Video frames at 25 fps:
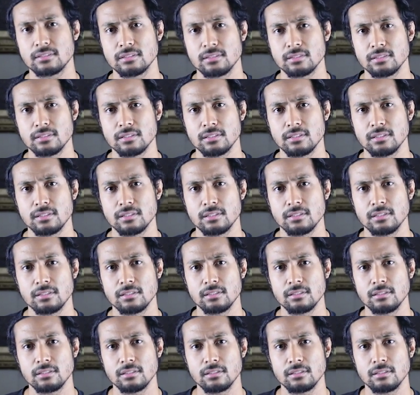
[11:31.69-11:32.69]

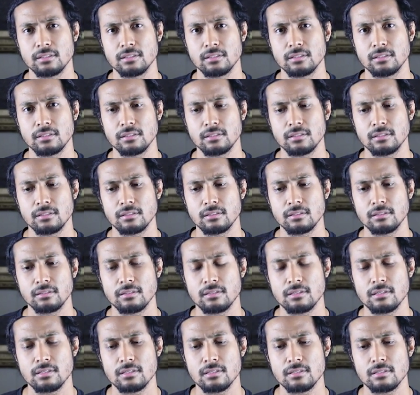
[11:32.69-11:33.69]
(silence)